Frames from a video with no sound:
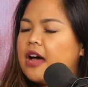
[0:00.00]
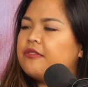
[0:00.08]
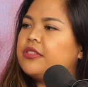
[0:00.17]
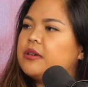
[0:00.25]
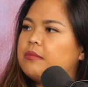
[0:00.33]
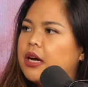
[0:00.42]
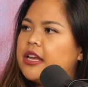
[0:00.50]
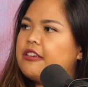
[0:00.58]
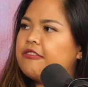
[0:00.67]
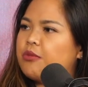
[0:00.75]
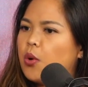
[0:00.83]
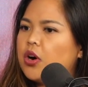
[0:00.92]
the money
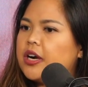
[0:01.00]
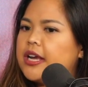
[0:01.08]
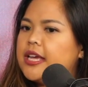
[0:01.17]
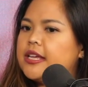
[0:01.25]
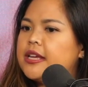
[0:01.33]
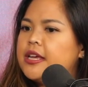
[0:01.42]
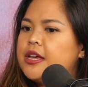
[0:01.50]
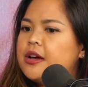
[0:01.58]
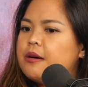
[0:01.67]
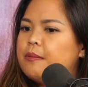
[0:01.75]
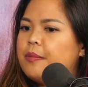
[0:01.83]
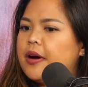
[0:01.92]
for it,
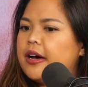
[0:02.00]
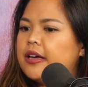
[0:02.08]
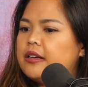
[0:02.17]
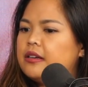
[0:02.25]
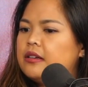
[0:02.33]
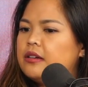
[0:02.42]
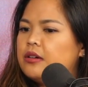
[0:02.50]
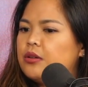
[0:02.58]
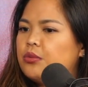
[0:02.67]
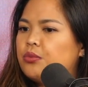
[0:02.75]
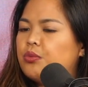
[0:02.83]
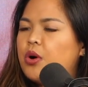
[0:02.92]
but
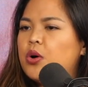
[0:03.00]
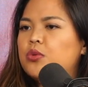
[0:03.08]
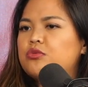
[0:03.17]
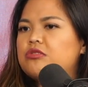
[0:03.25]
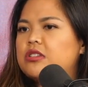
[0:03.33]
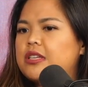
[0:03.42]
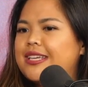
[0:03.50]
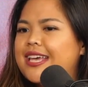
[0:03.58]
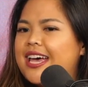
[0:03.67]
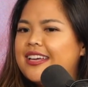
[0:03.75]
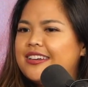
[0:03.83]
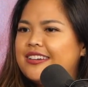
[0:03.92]
won't
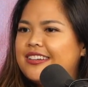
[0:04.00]
get,